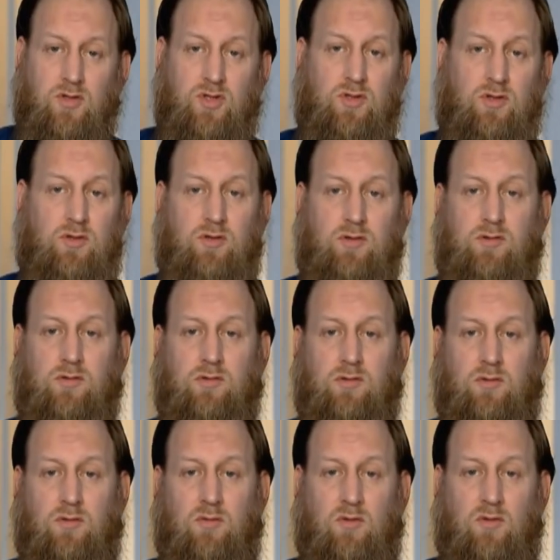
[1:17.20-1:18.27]
should
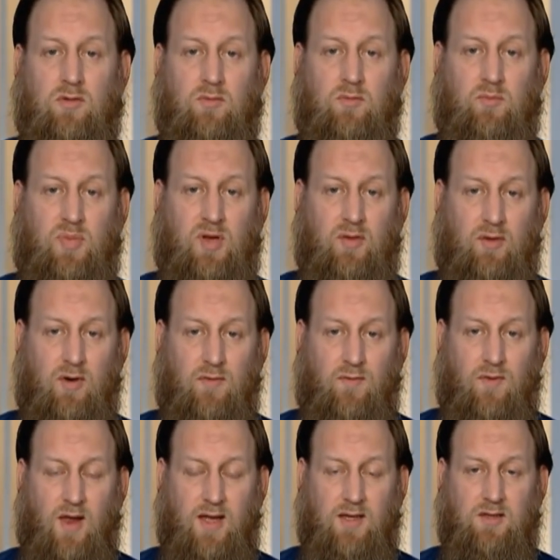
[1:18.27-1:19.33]
be
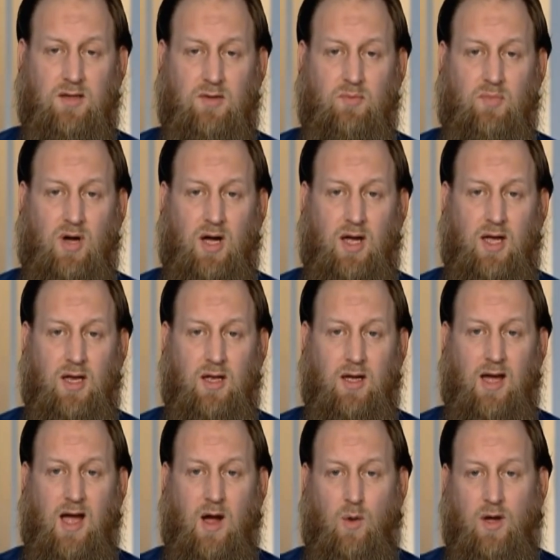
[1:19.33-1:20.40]
reflected by
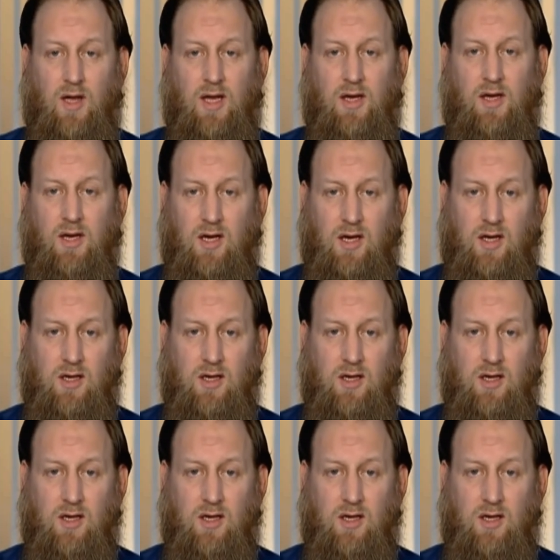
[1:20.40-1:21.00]
our inner